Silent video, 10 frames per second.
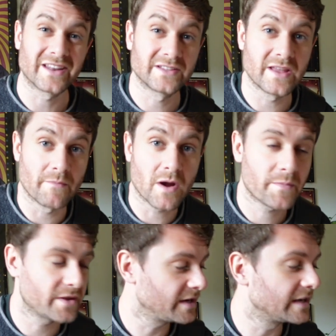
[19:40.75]
And in my
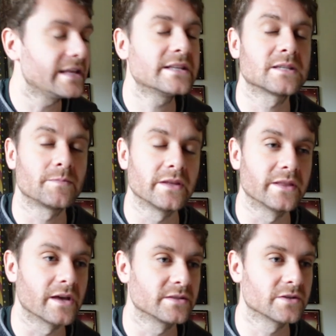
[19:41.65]
opinion, it needs to be
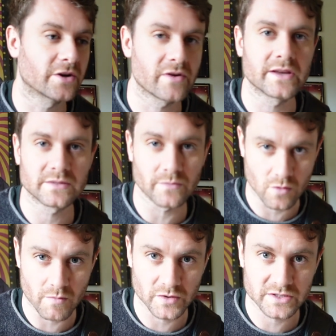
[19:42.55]
there to create some more
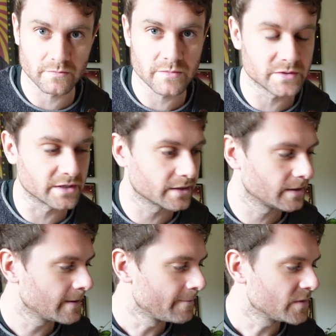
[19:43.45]
emotion in music.
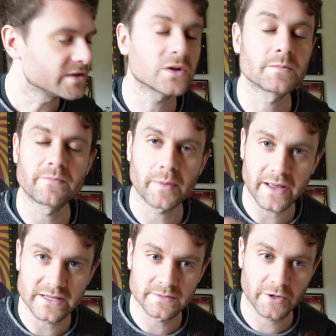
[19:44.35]
It's got to be
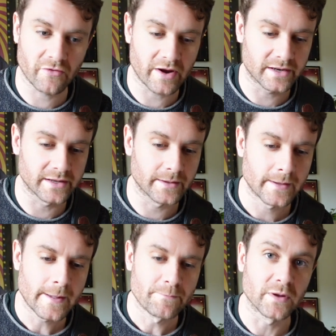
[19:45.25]
placed correctly.
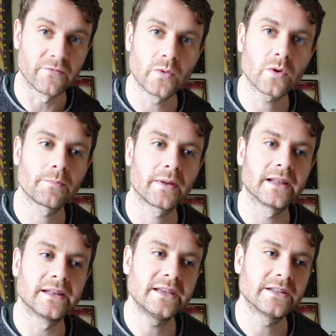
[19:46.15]
But if you want to play
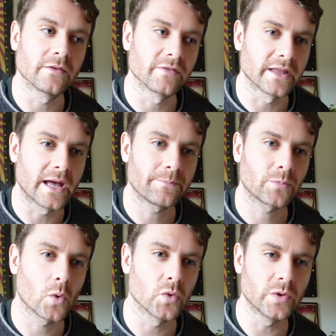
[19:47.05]
lead over that,
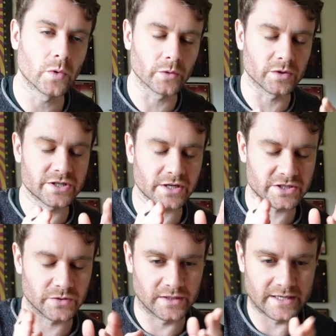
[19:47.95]
or you want to
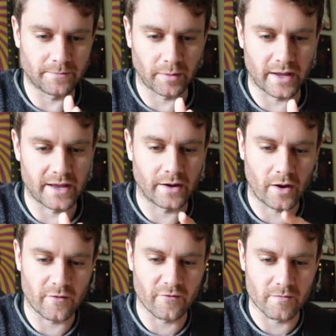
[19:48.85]
adjust your lead playing
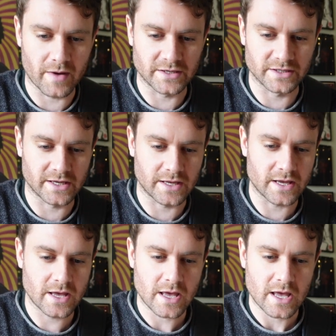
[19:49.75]
over a major
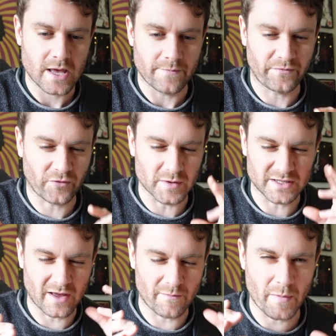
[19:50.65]
key from a
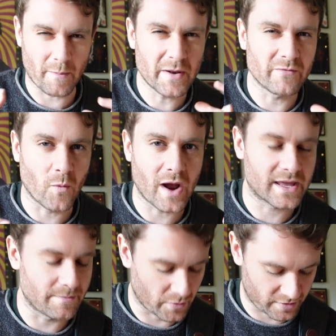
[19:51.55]
bit of a
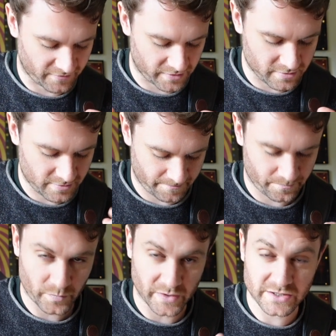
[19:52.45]
wacky point of view,
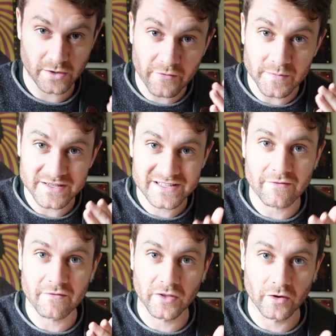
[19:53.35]
let's go from the
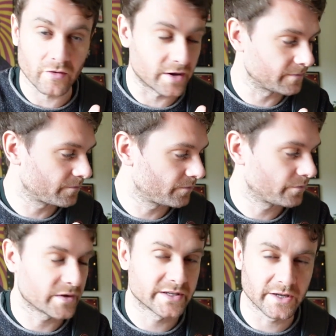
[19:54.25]
7th degree.
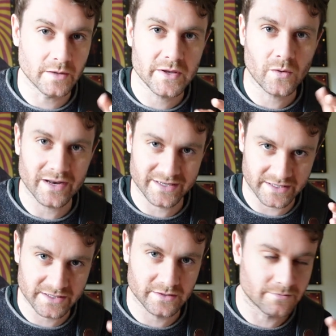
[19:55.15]
It's going to be quite
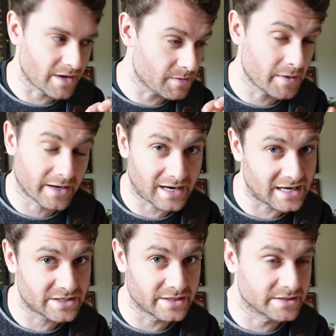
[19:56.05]
dissonant, maybe a bit
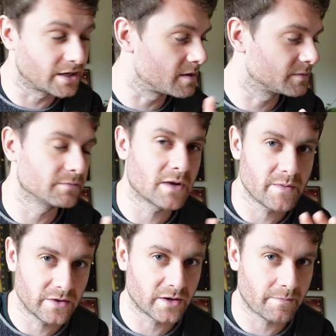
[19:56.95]
clashy at times, but
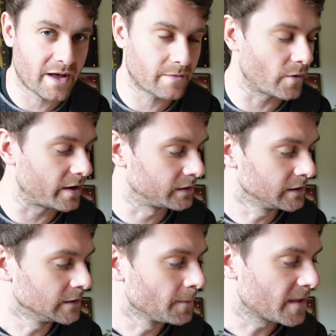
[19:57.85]
maybe not in a bad way.
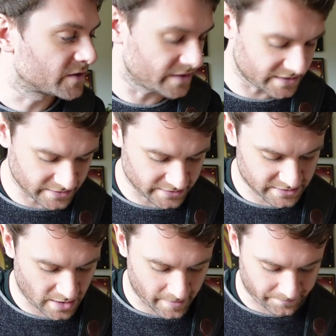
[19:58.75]
So this is going to
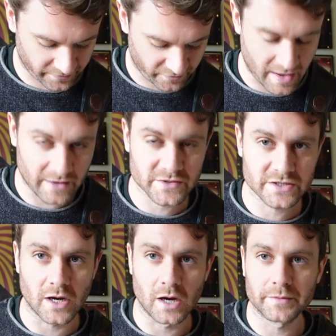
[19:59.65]
start from F
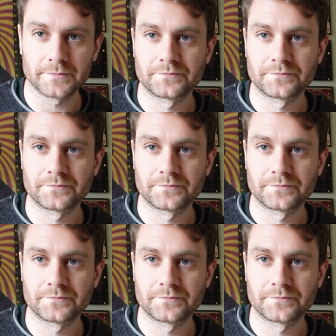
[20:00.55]
sharp.